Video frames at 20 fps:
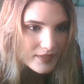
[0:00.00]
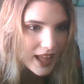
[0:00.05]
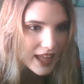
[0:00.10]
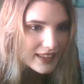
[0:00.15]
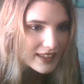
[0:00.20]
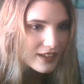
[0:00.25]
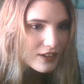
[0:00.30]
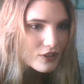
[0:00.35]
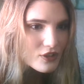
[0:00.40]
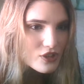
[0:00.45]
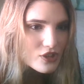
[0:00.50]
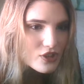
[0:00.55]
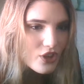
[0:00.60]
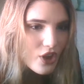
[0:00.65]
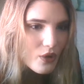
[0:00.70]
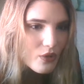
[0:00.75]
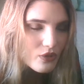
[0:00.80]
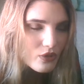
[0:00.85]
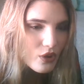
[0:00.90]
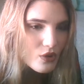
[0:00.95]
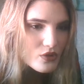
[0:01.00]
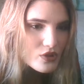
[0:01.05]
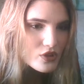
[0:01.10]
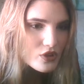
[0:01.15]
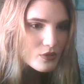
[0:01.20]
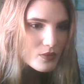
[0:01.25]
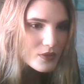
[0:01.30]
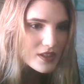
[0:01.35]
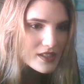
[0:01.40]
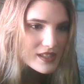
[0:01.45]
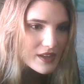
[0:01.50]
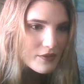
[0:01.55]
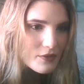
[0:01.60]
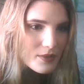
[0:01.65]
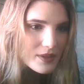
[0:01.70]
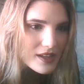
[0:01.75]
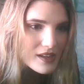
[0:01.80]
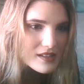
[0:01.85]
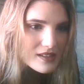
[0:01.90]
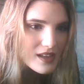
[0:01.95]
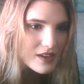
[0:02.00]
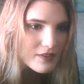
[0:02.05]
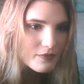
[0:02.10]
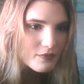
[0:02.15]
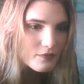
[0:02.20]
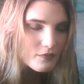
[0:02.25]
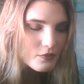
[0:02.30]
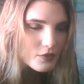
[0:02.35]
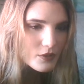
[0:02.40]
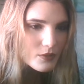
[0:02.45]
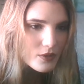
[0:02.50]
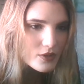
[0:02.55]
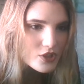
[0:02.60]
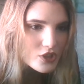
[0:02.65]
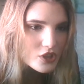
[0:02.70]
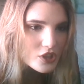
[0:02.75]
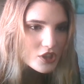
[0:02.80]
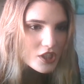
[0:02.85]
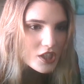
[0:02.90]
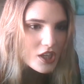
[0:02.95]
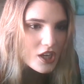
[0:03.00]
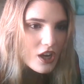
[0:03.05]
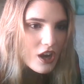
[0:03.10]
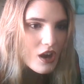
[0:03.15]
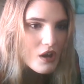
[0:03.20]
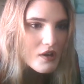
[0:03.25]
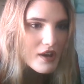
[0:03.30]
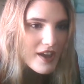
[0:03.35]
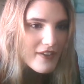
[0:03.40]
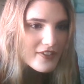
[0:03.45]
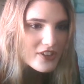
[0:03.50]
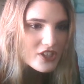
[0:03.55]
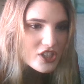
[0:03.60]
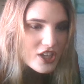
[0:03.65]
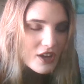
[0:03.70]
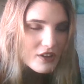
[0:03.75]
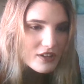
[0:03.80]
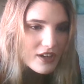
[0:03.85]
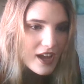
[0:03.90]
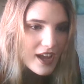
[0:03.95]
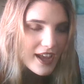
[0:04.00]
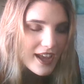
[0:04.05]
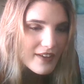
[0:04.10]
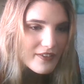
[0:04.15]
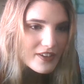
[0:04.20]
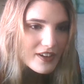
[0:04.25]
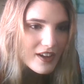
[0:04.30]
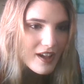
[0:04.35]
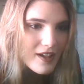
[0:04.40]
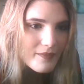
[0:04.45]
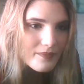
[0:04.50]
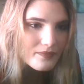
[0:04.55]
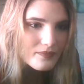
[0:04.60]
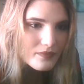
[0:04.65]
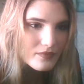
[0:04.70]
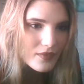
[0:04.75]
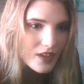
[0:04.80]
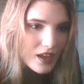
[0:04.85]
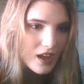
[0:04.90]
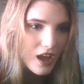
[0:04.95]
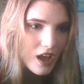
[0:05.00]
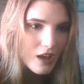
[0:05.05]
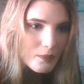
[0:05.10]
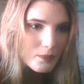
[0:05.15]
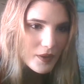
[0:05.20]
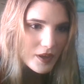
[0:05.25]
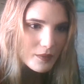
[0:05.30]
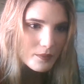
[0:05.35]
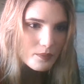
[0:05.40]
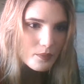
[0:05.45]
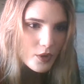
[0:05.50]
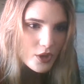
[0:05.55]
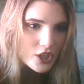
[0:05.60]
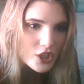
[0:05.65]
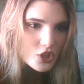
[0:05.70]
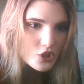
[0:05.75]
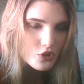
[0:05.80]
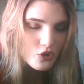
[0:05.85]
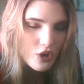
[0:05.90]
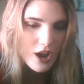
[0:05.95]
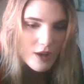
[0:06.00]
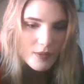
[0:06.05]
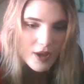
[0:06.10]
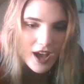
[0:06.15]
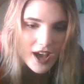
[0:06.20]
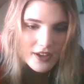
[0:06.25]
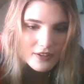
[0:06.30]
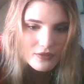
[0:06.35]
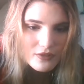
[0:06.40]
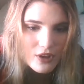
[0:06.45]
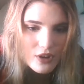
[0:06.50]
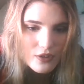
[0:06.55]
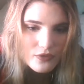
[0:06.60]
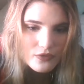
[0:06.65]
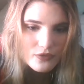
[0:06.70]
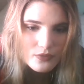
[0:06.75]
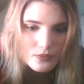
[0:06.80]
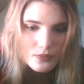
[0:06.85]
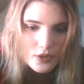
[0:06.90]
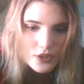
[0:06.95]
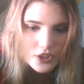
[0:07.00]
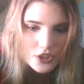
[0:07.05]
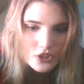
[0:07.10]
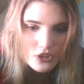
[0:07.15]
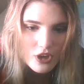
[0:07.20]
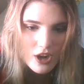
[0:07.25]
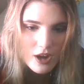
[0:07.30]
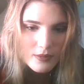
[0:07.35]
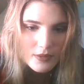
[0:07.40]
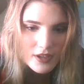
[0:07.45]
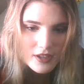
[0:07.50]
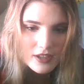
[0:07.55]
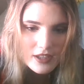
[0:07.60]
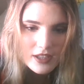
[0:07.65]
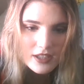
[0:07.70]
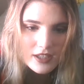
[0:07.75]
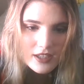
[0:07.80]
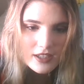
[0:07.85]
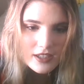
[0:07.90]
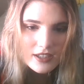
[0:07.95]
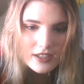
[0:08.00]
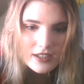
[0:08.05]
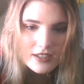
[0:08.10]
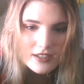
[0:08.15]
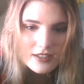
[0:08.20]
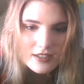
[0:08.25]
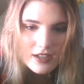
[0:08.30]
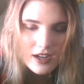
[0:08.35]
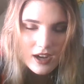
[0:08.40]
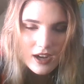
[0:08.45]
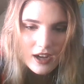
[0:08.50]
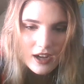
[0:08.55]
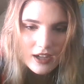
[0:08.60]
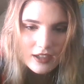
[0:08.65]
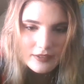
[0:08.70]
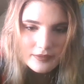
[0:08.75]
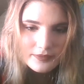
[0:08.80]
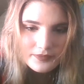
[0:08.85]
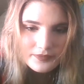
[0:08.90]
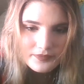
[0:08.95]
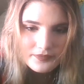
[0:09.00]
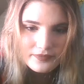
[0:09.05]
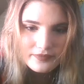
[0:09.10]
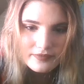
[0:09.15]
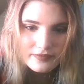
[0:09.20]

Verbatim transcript: I think I'll just go with those two because everybody else I've pretty much... Oh, I haven't shouted... I haven't... Um, I'll pick Bookish Drama. I don't know if Bookish Drama um,